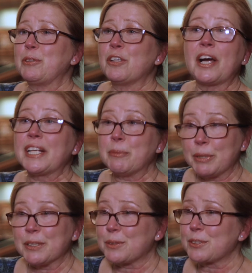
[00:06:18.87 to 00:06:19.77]
you 90
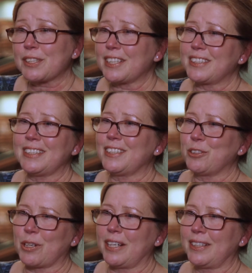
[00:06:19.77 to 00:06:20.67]
pills like they did
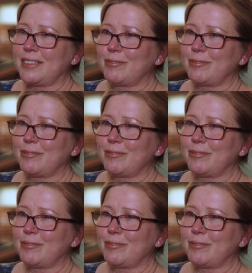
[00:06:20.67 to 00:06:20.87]
Greg.